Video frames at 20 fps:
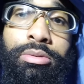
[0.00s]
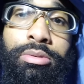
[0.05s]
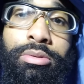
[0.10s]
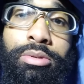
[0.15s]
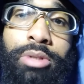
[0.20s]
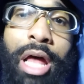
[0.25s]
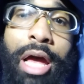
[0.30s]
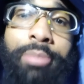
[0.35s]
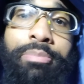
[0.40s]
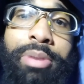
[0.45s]

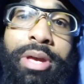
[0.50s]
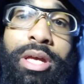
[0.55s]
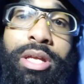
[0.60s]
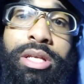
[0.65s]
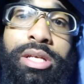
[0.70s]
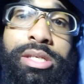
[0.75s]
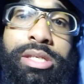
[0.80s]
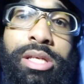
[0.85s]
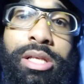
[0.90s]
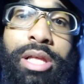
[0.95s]
Like being
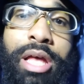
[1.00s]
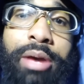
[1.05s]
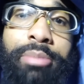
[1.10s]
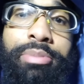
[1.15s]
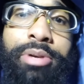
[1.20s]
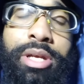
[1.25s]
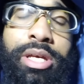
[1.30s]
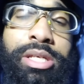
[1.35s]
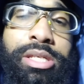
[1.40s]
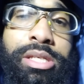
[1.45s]
a
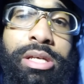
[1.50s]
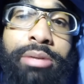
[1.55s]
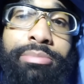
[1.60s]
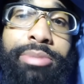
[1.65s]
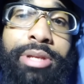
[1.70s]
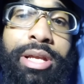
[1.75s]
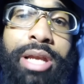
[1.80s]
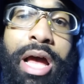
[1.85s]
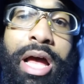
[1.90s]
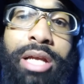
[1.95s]
celebrity is
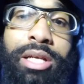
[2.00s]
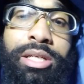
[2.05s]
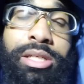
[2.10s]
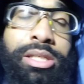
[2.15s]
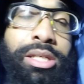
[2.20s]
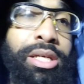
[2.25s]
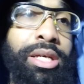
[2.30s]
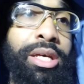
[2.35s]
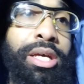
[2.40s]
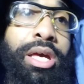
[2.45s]
something,
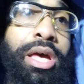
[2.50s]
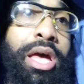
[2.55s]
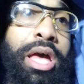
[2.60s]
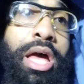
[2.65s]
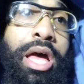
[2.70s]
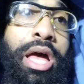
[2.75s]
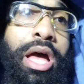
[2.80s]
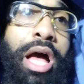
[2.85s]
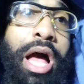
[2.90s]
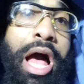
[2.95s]
honestly,
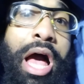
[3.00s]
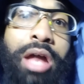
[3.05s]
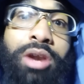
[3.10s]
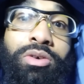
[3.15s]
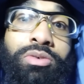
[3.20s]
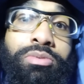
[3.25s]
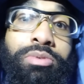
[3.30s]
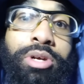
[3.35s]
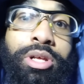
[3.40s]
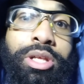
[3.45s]
I
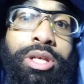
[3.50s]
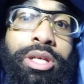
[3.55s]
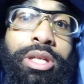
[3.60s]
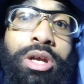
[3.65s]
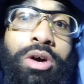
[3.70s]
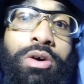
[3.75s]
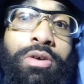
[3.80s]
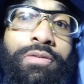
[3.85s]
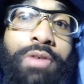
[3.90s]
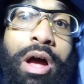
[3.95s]
don't really
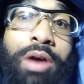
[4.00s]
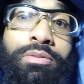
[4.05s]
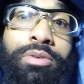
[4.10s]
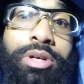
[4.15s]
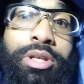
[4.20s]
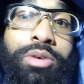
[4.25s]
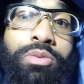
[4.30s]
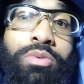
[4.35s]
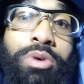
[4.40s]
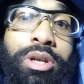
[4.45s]
know if I
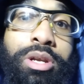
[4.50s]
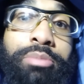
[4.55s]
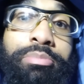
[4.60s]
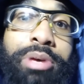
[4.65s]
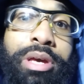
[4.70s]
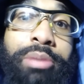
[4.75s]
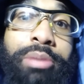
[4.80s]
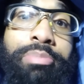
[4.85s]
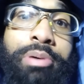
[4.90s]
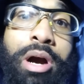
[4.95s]
really want to
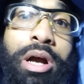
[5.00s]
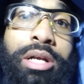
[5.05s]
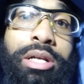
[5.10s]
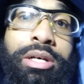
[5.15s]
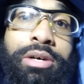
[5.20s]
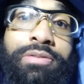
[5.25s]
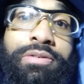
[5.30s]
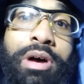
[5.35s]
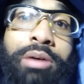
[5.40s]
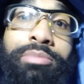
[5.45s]
be a part
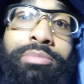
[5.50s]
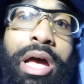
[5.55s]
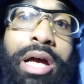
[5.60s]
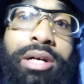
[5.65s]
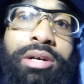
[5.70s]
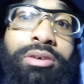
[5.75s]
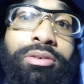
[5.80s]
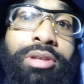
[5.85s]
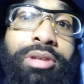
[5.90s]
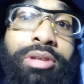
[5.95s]
of. I'm not
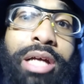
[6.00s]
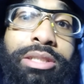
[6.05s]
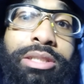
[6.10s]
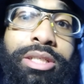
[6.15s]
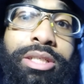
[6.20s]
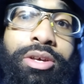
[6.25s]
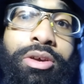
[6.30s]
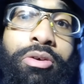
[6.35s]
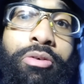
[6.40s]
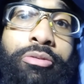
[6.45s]
going to lie to
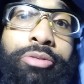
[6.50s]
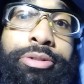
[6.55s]
you.